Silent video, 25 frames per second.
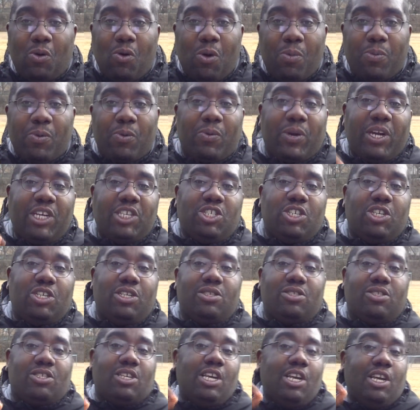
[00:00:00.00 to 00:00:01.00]

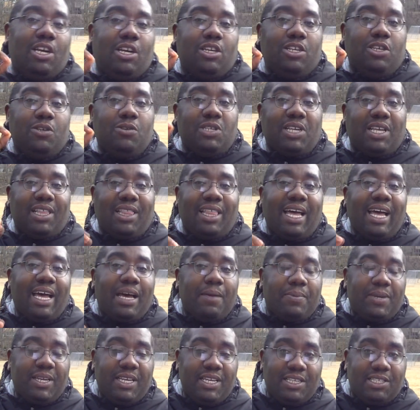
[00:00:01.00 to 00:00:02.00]
Corporations using
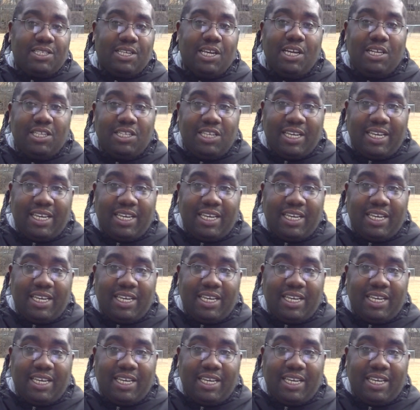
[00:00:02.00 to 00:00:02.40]
lobbies